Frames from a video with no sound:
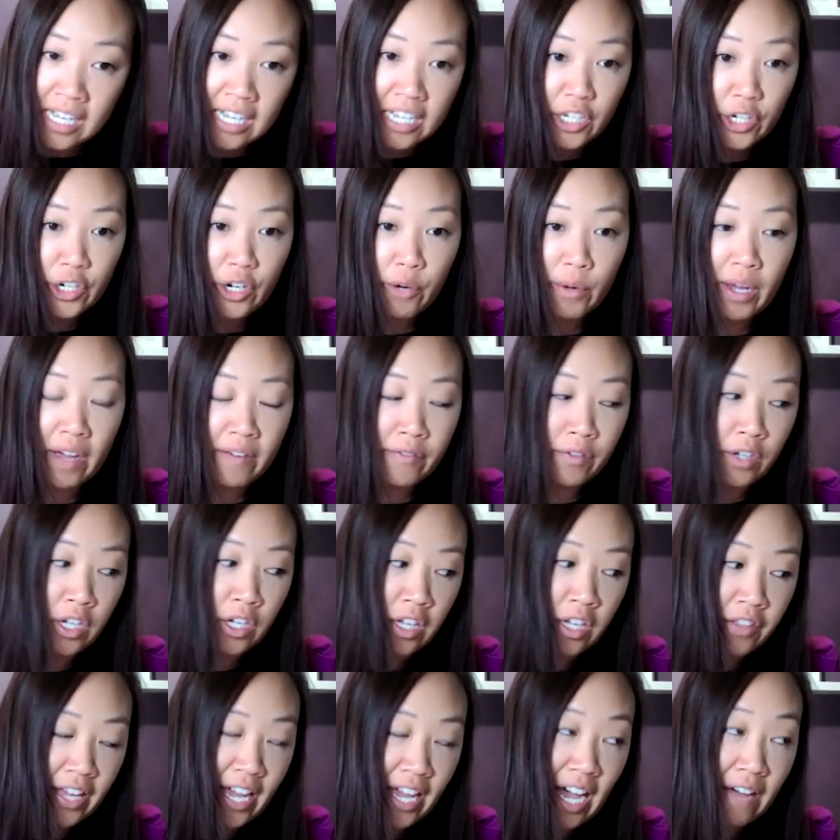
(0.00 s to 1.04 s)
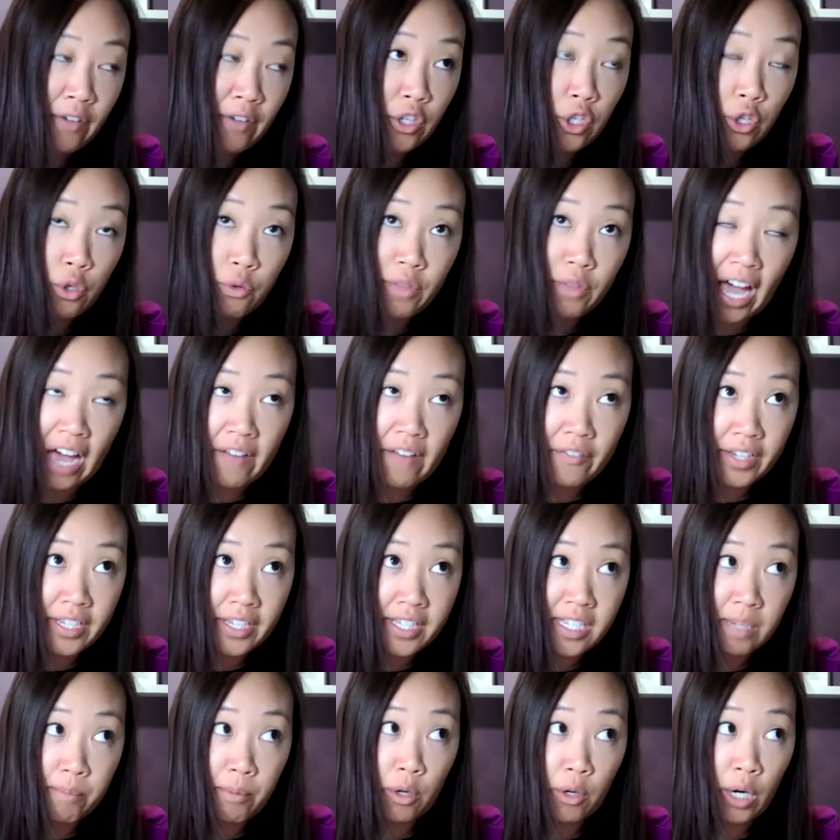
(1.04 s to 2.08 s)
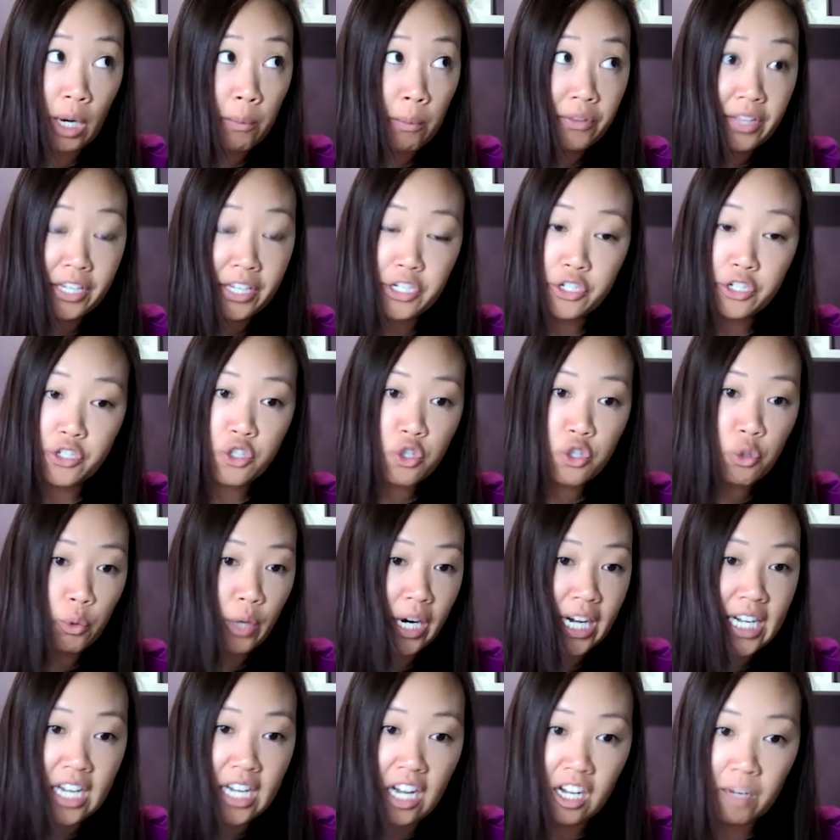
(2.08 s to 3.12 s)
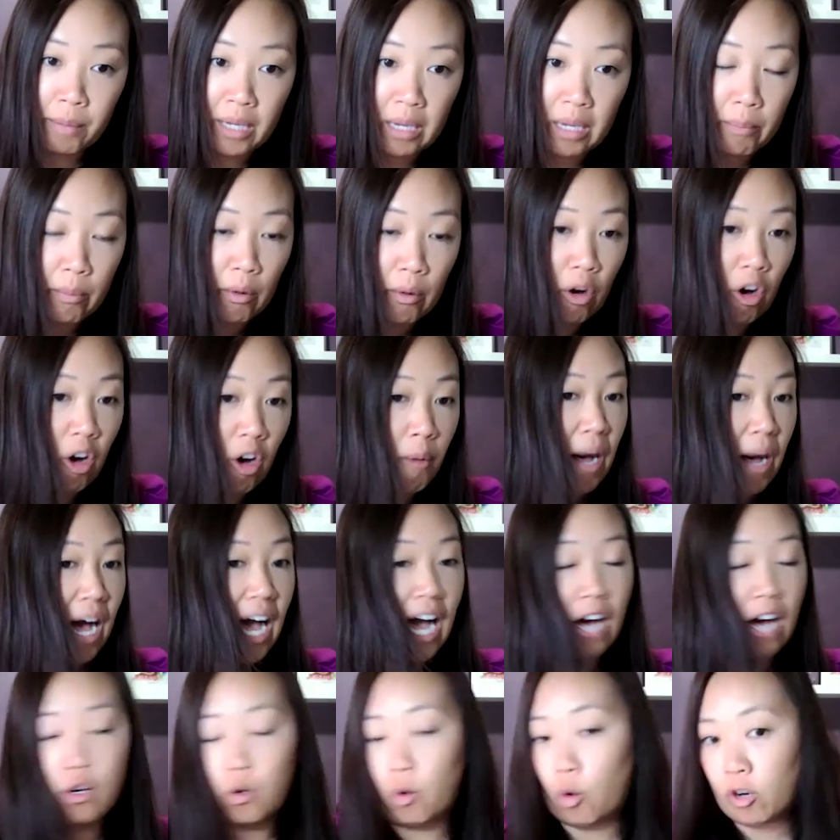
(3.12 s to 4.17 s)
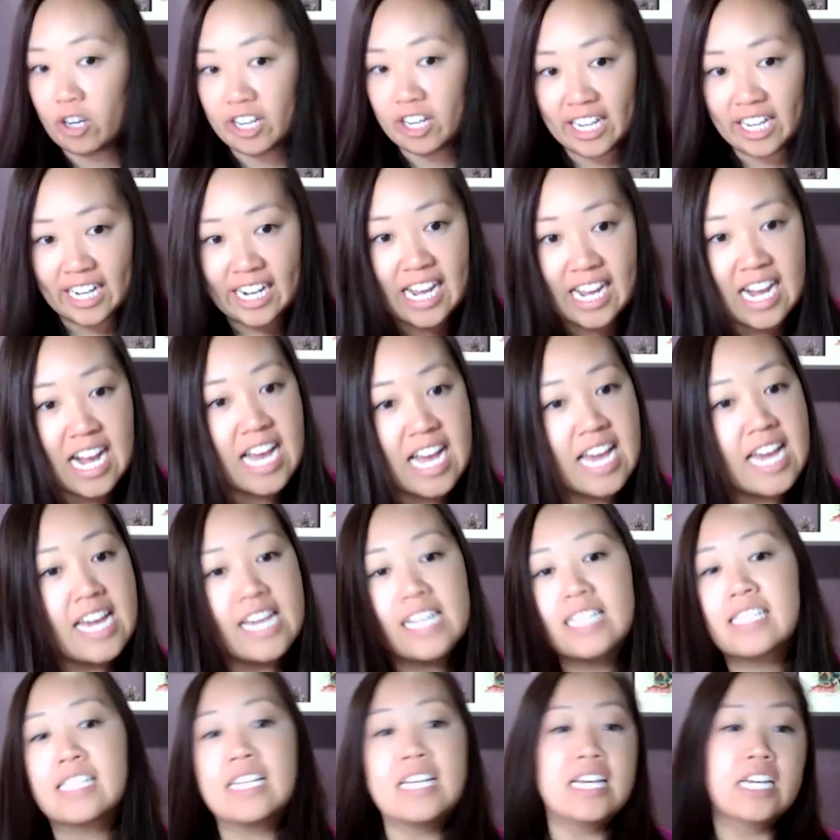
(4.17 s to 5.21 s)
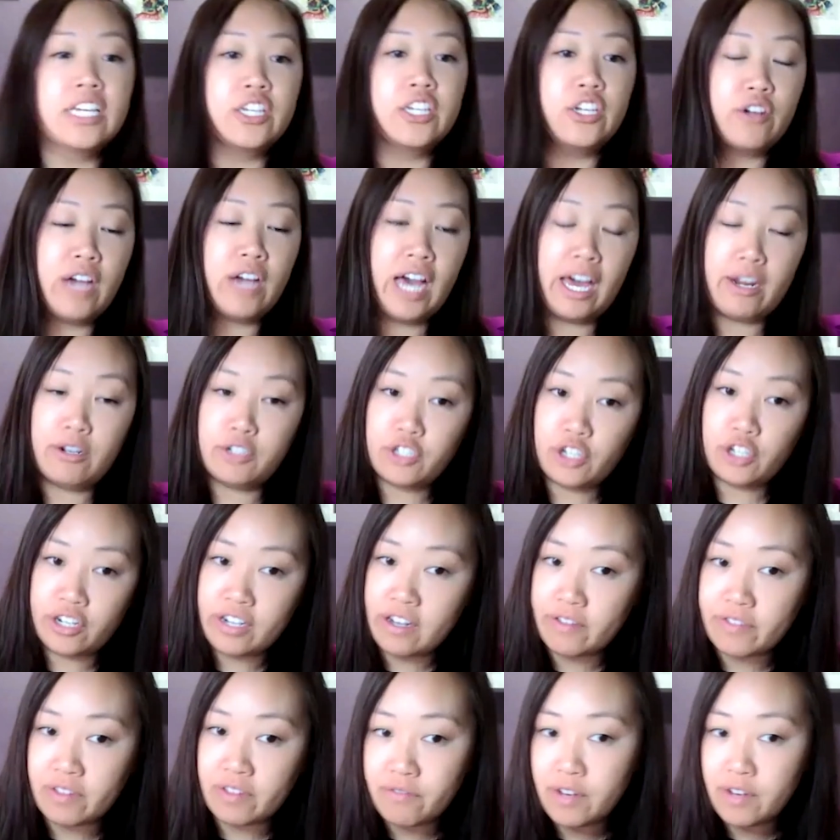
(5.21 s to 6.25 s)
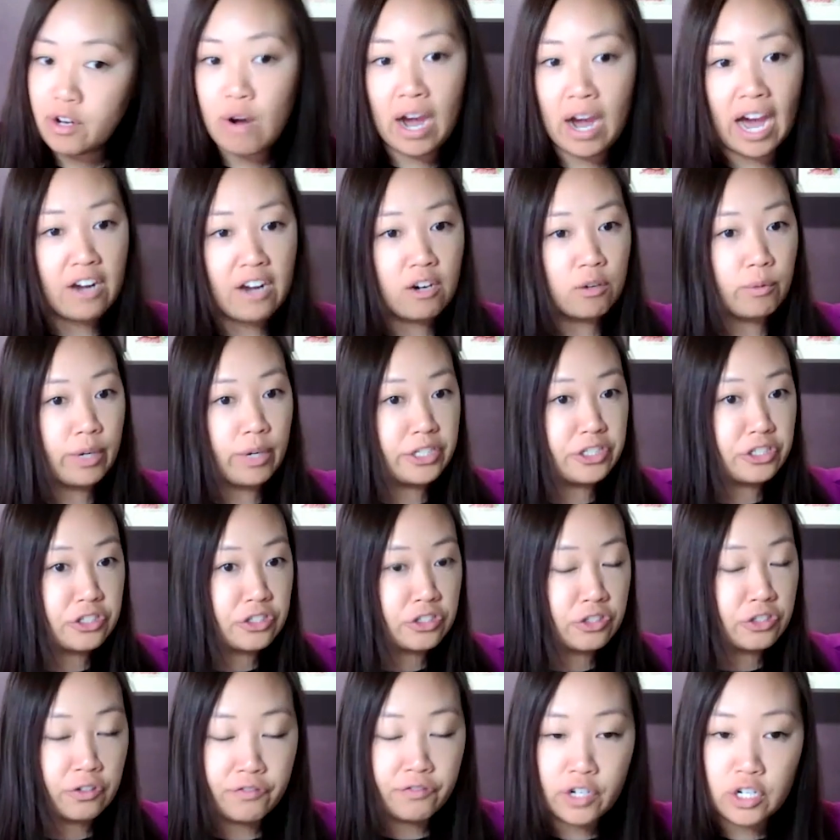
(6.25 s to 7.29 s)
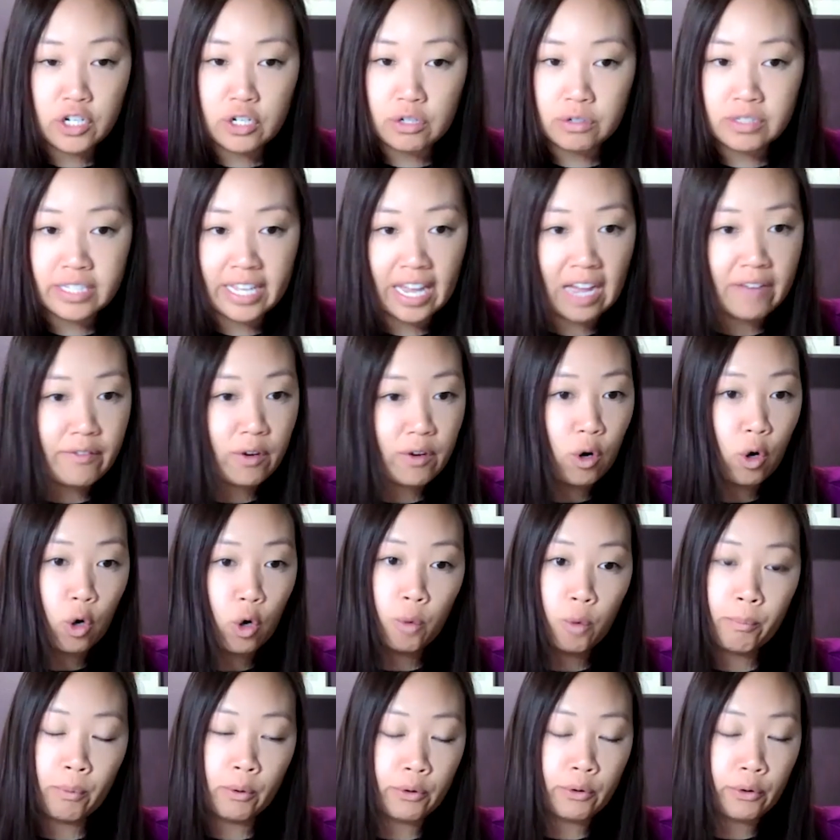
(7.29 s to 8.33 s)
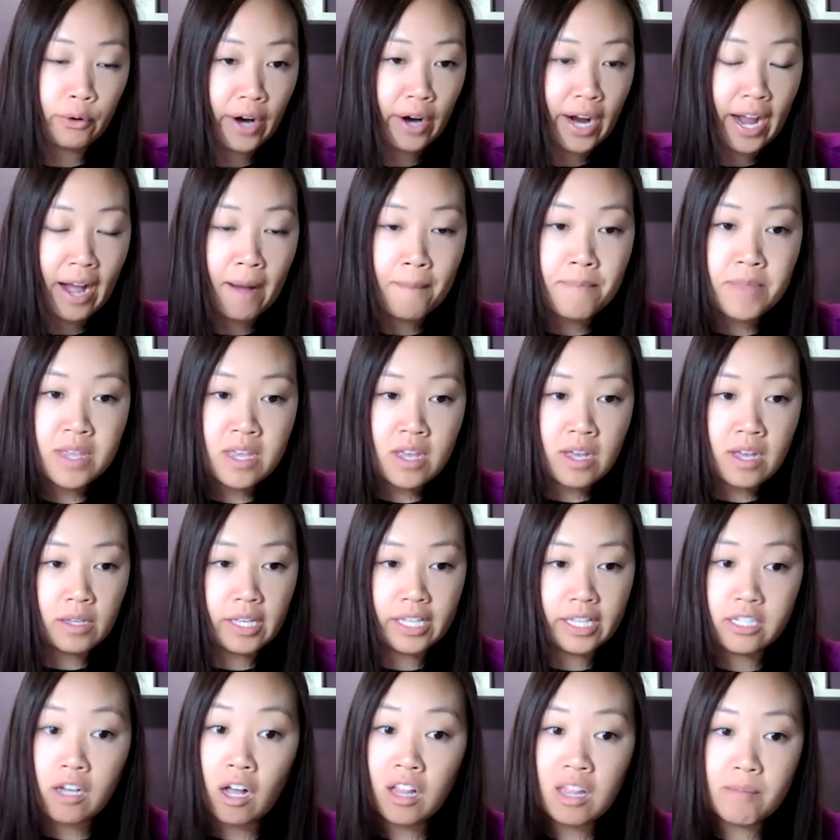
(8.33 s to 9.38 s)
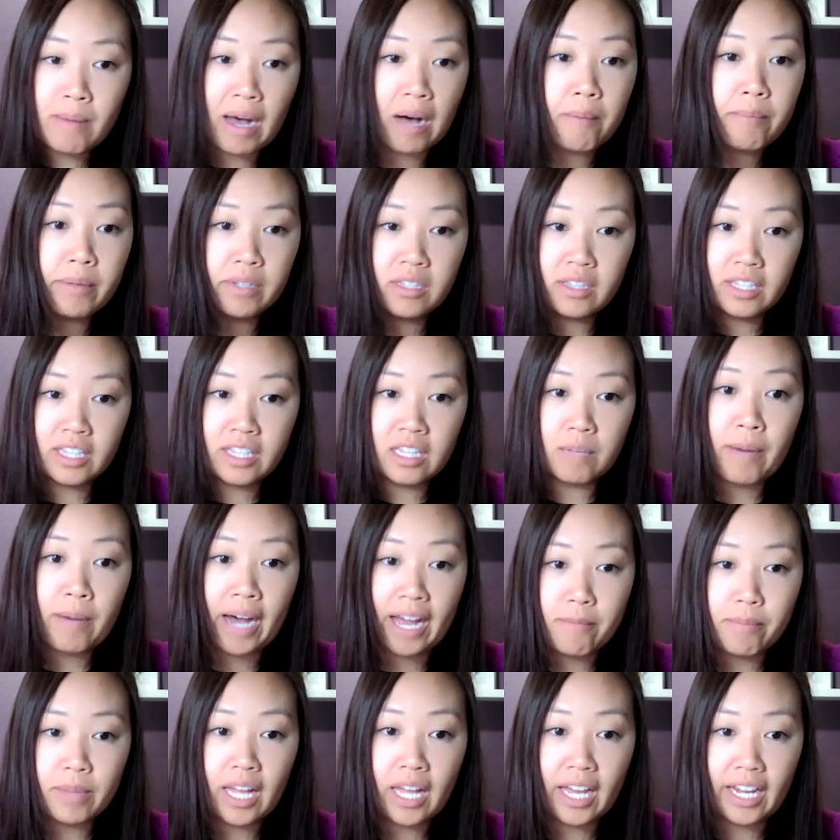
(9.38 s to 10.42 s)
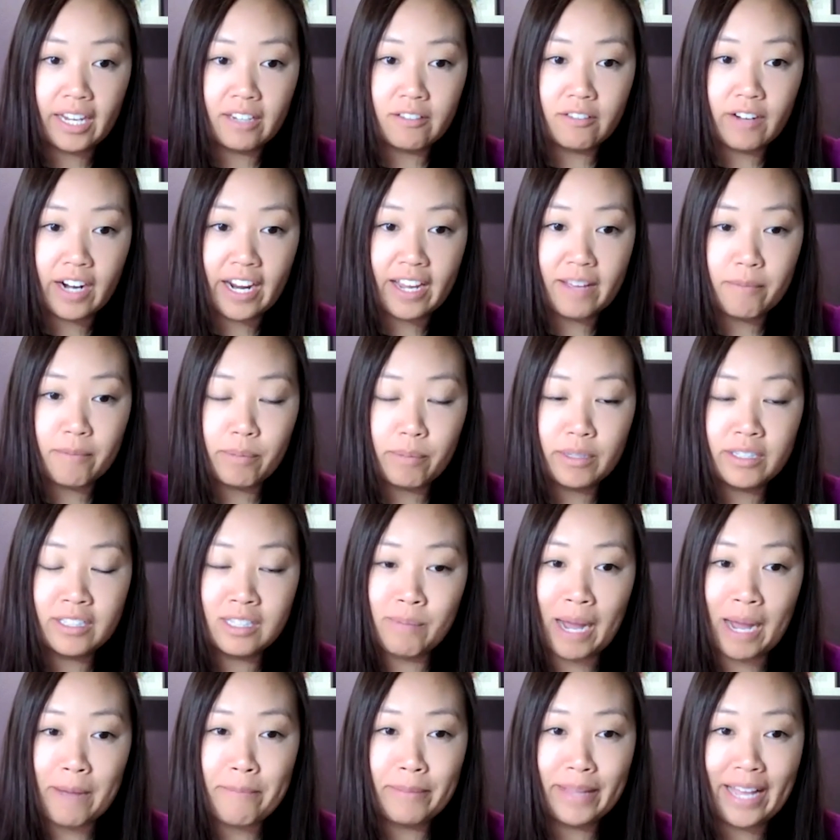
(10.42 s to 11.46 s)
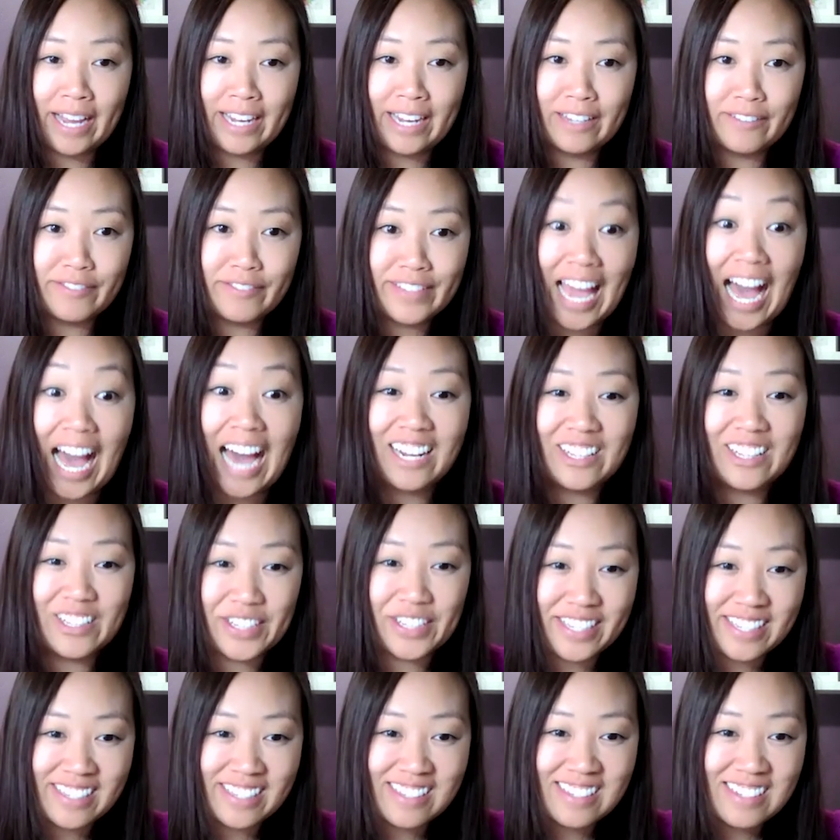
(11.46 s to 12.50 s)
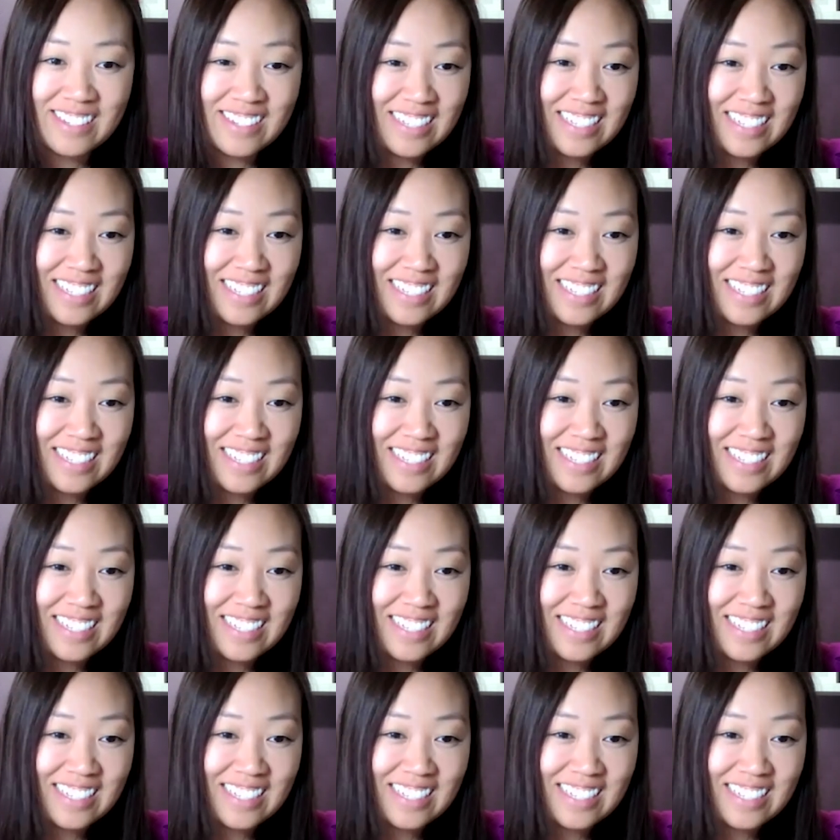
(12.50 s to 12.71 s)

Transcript: you know we have a they have a youth advocacy program where they just train young people about how to organize you know how to turn out the vote how to register folks they have a whole program it's all about building the pipeline right building the pipeline of catalysts